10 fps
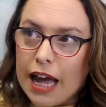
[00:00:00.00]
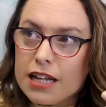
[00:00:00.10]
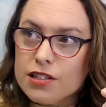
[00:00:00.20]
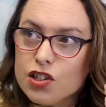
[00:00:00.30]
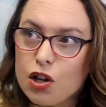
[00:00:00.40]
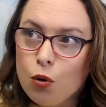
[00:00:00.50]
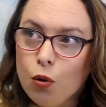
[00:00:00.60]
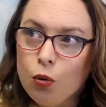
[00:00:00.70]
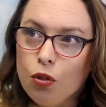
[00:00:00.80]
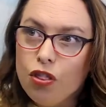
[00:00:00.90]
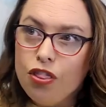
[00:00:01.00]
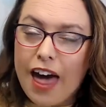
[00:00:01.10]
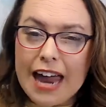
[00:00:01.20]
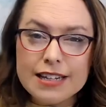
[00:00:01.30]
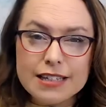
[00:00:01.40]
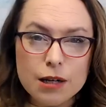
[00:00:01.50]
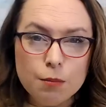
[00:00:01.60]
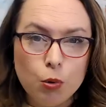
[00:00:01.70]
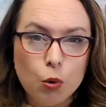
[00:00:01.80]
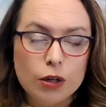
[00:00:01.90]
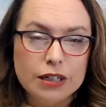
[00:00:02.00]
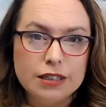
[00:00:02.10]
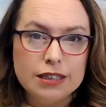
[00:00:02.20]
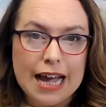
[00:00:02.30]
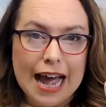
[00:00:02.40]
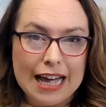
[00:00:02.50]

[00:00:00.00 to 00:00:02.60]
And so that is an important